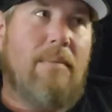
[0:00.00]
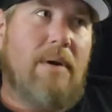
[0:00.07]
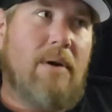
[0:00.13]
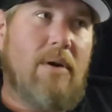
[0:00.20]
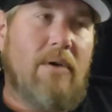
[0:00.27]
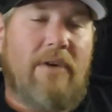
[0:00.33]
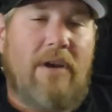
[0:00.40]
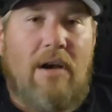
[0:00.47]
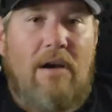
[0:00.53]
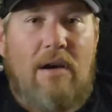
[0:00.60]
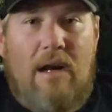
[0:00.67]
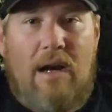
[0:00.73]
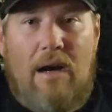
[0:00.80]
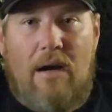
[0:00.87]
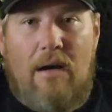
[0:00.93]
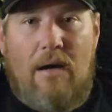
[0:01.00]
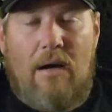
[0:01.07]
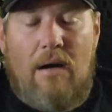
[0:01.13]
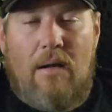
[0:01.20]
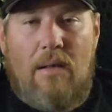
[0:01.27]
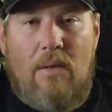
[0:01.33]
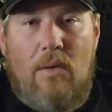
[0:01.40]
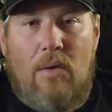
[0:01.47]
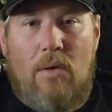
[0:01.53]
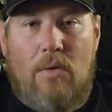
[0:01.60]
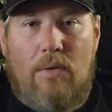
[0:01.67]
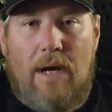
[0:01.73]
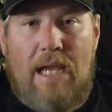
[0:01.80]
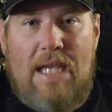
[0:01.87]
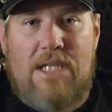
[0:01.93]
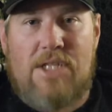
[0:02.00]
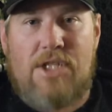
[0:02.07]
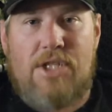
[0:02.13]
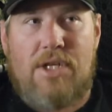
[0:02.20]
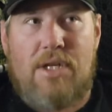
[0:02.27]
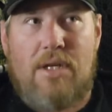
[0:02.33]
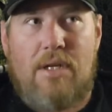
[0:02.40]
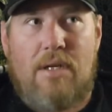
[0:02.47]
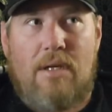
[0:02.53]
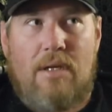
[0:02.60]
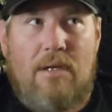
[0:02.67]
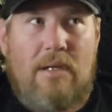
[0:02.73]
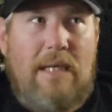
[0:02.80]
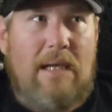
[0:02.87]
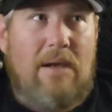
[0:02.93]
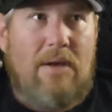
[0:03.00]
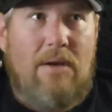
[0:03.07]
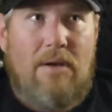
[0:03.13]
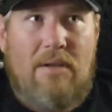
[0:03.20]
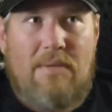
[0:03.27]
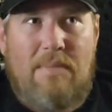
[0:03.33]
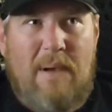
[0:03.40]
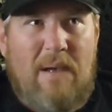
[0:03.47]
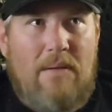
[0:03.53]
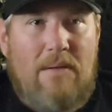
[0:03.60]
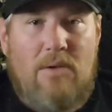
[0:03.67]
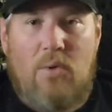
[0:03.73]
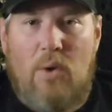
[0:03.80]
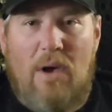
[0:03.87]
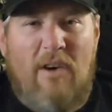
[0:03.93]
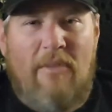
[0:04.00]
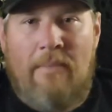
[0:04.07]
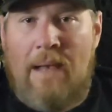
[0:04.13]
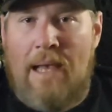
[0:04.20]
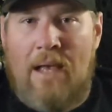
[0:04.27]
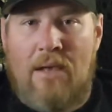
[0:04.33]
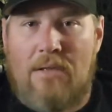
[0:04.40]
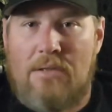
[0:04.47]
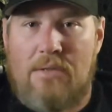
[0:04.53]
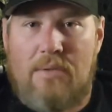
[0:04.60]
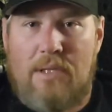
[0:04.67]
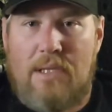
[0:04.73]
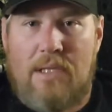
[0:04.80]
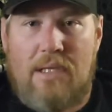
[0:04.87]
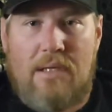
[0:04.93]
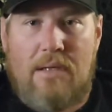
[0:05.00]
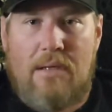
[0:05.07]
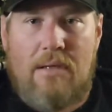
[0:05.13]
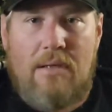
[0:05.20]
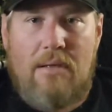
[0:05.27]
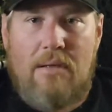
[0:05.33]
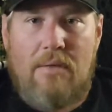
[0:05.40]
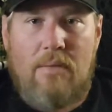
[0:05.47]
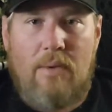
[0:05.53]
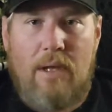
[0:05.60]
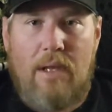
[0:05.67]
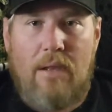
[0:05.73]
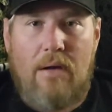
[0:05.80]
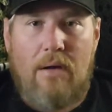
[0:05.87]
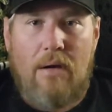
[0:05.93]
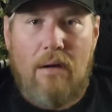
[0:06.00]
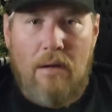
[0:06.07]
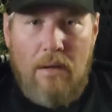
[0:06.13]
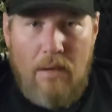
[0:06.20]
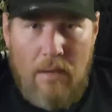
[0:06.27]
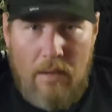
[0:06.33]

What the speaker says: over here at our local range, I don't know, it's about 12 miles with the wheeler.